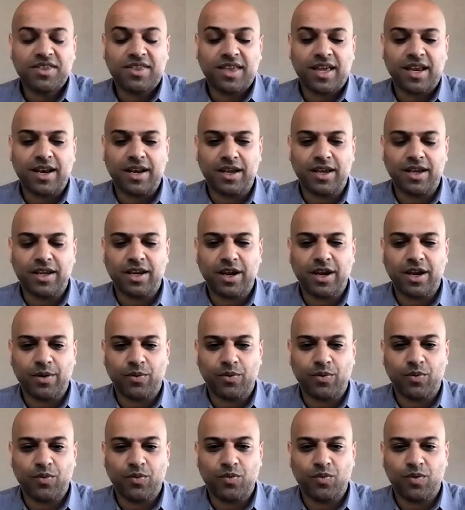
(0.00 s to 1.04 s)
that,
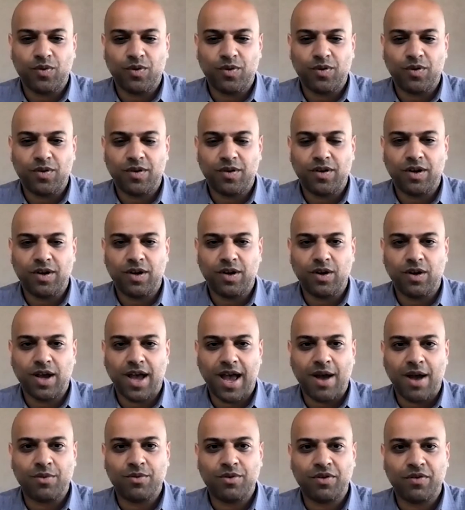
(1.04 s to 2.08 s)

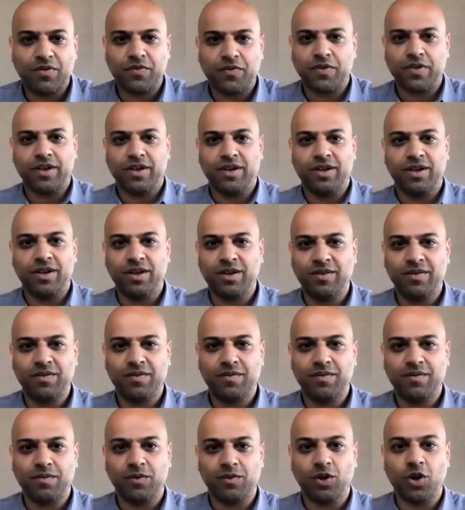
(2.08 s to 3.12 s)
out of the
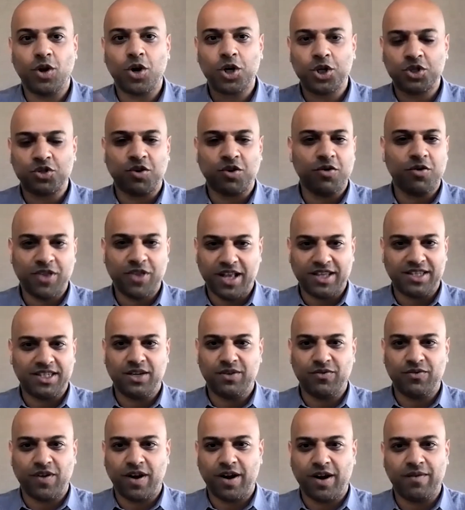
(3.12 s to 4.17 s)
large growth that's in
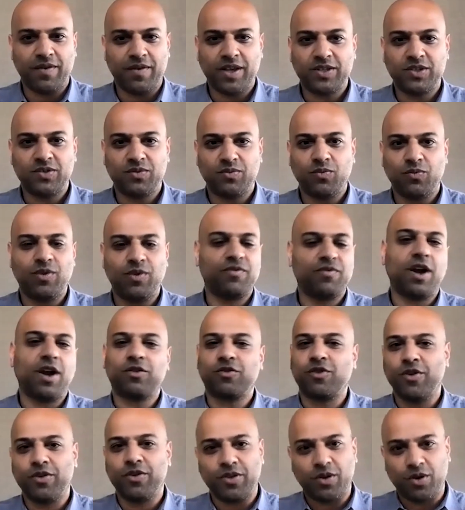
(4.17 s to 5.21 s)
front of us, we've got
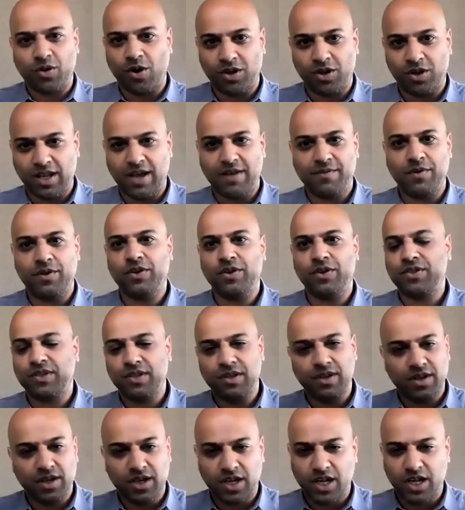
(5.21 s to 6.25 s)
growth at all levels.
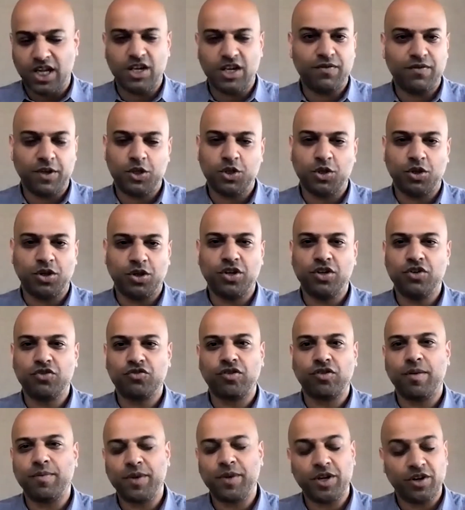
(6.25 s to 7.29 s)
Individual
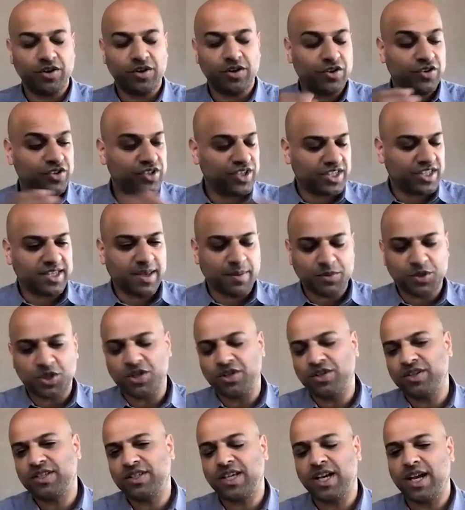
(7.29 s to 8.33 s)
contributors,
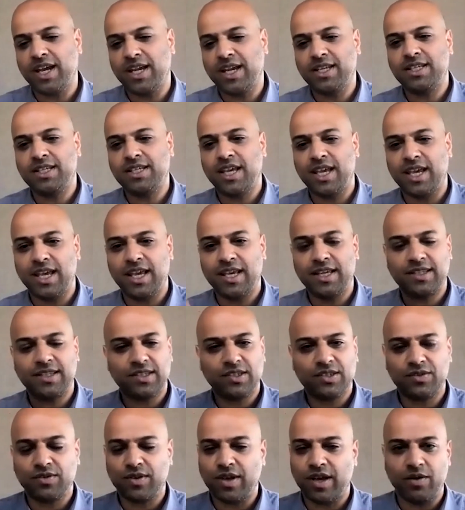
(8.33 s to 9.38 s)
exceptional
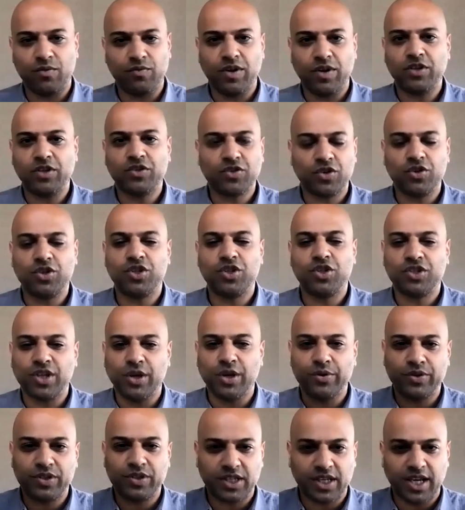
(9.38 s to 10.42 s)
scientists, research
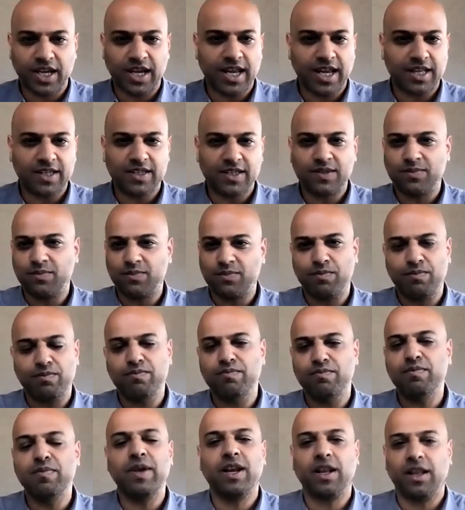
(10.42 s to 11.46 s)
associates,
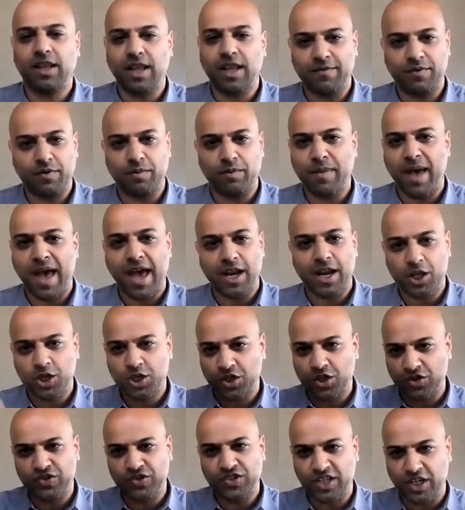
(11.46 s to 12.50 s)
middle-level
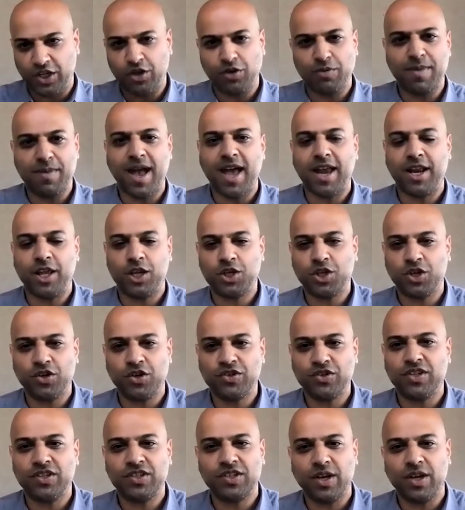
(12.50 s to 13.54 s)
managers, senior
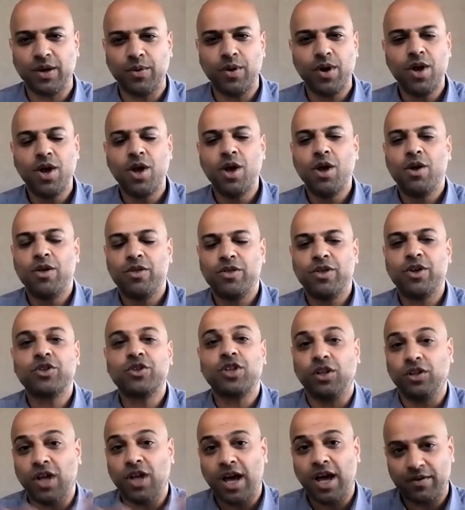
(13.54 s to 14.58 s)
managers. And so there's a
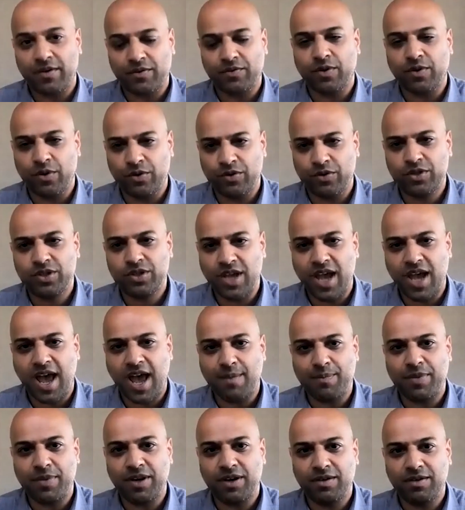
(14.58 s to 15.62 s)
lot of growth to
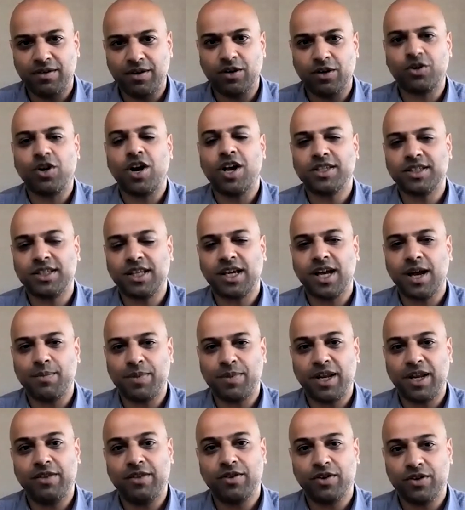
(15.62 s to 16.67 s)
happen across the
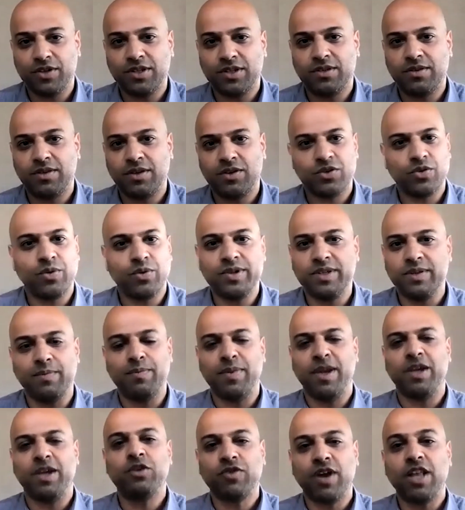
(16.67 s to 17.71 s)
company. And there's always a
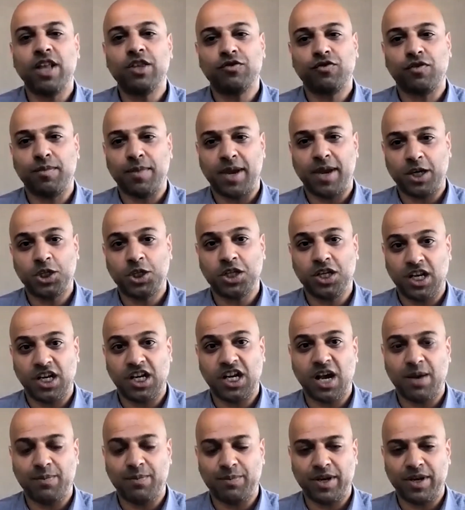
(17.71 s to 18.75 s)
big transformation in
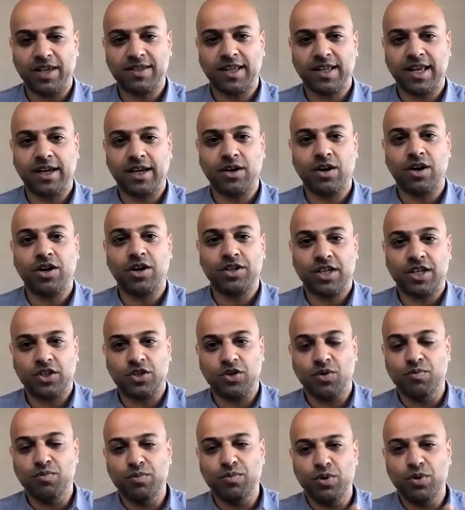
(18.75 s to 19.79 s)
companies like ours as
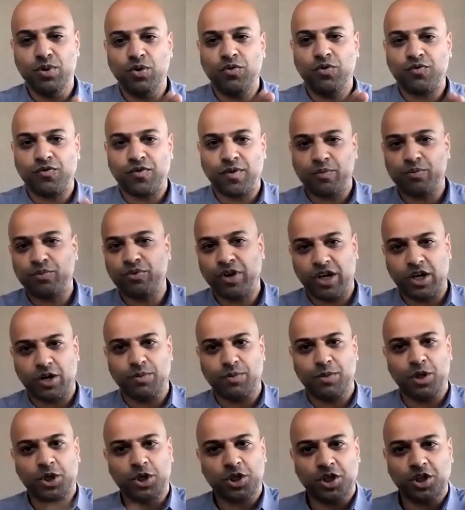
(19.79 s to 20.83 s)
you move from
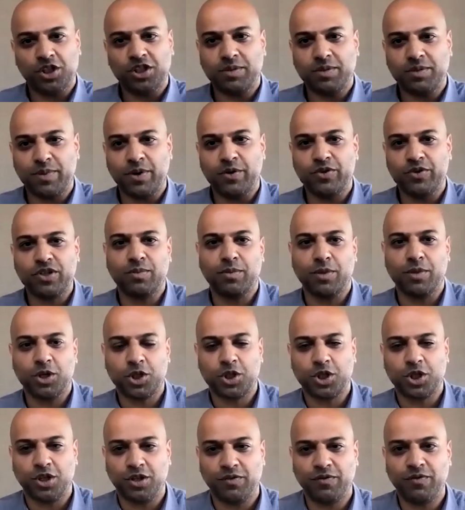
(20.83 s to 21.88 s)
pre-commercial to
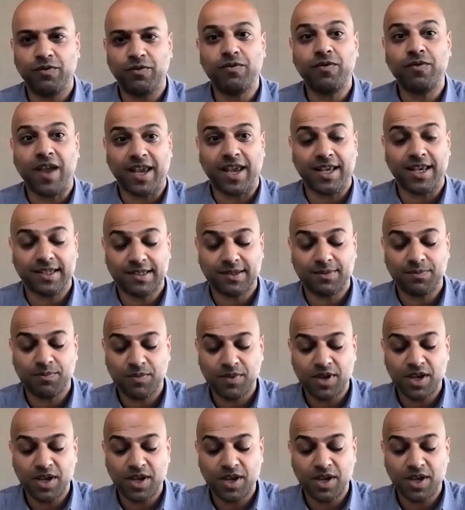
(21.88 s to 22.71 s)
post-commercial phase.